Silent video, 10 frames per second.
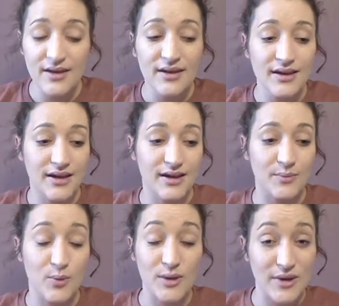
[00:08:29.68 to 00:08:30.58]

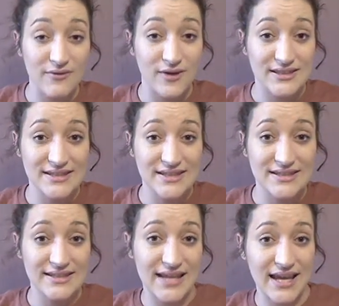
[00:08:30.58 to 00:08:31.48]
One of my friends
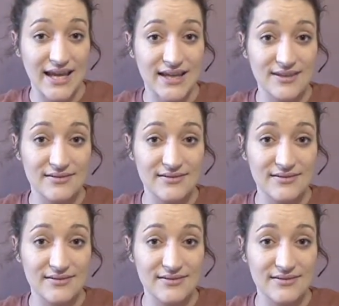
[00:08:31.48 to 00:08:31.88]
did say,